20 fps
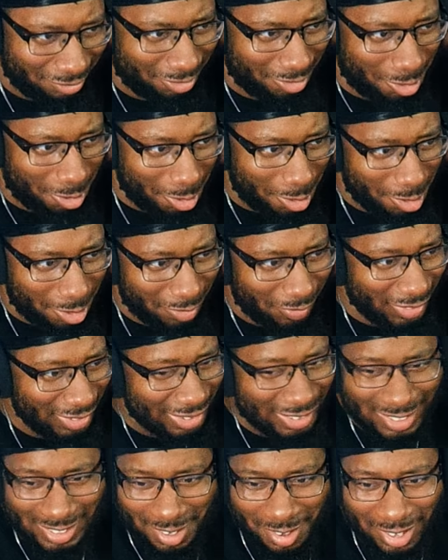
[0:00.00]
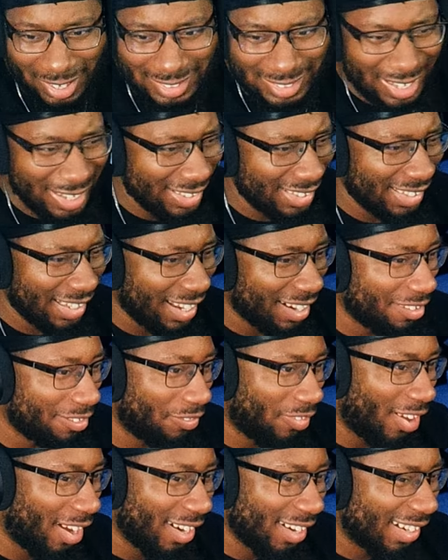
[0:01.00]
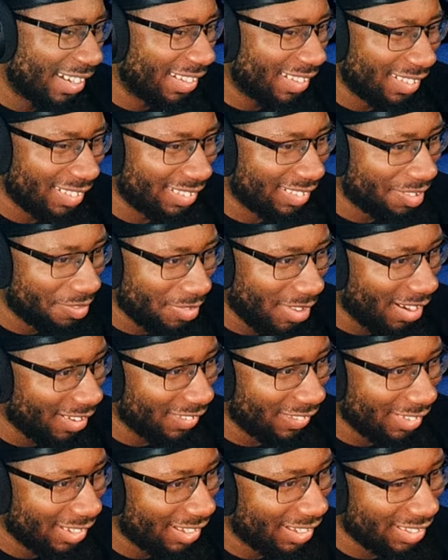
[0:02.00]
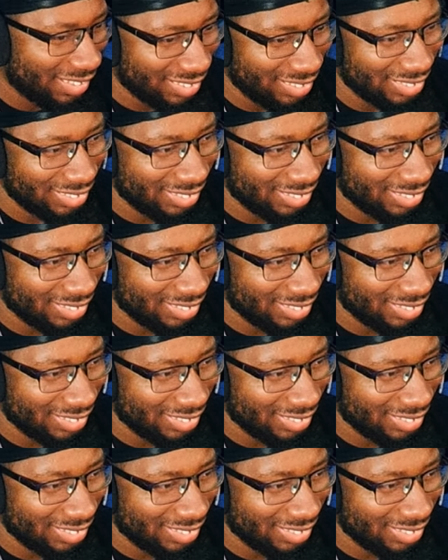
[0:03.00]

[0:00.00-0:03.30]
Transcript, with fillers: Hold on, but the song is actually kind of fire though. I'm not gonna lie.